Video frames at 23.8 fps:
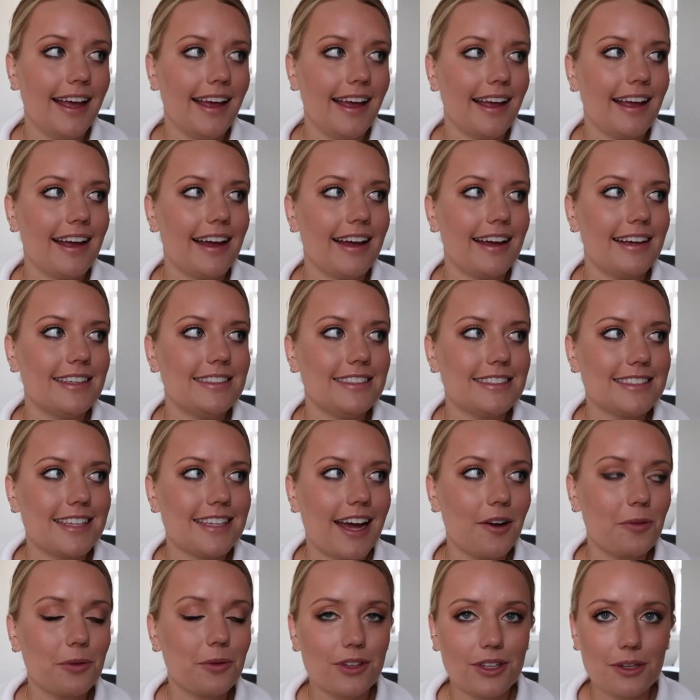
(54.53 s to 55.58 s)
And
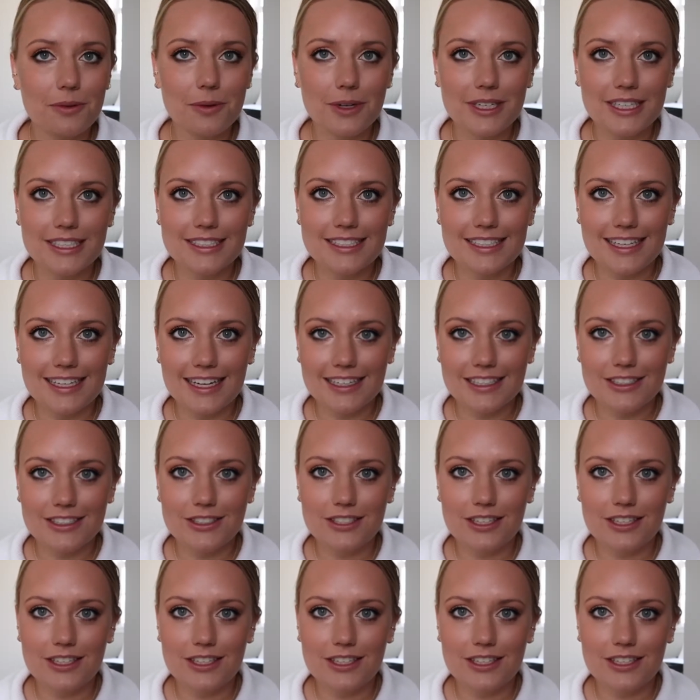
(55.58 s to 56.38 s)
I really wanted to get it